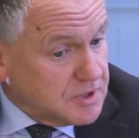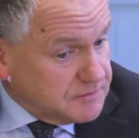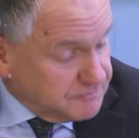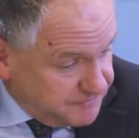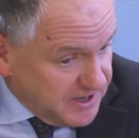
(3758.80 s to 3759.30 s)

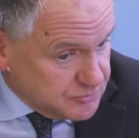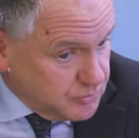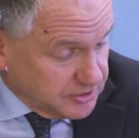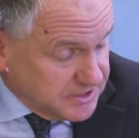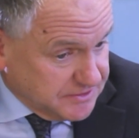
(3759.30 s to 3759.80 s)
in fact,
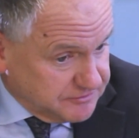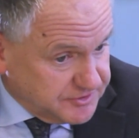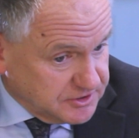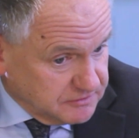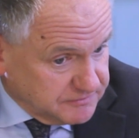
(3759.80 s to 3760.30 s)
one can
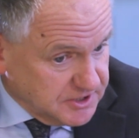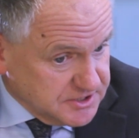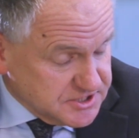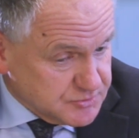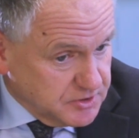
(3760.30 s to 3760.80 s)
think of
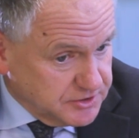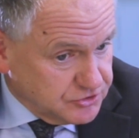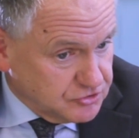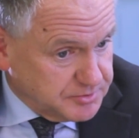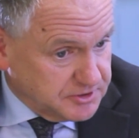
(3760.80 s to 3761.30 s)
cases where the
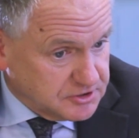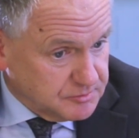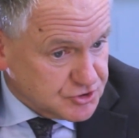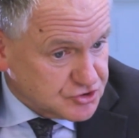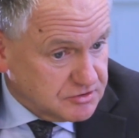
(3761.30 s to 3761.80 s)
European
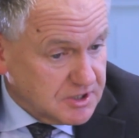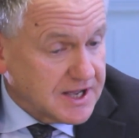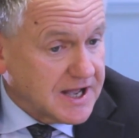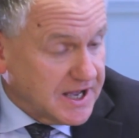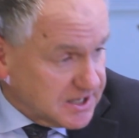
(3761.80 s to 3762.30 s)
Commission
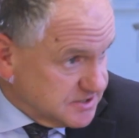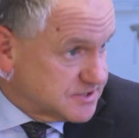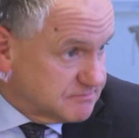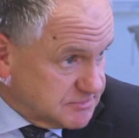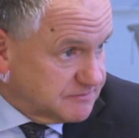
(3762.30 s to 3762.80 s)

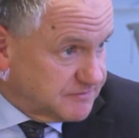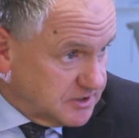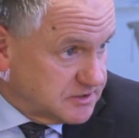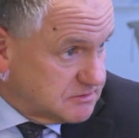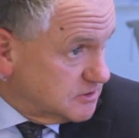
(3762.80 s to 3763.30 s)
has
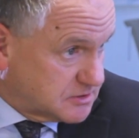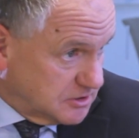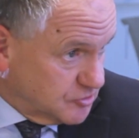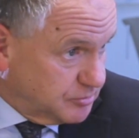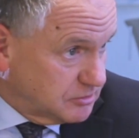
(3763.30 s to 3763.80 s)
defined a
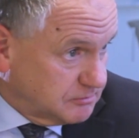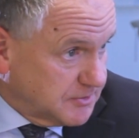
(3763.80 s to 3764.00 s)
global